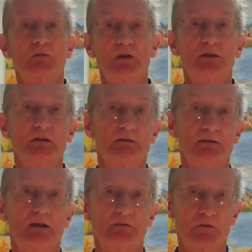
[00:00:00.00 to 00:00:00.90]
we'll
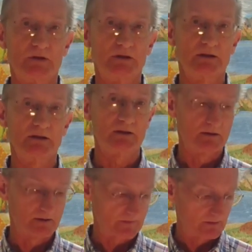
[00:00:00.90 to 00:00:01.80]
avoid going to
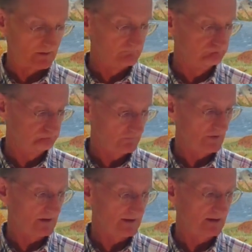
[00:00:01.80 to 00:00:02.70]
hospital.
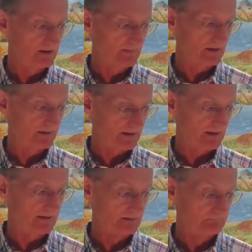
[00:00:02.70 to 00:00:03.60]
What do you think about that?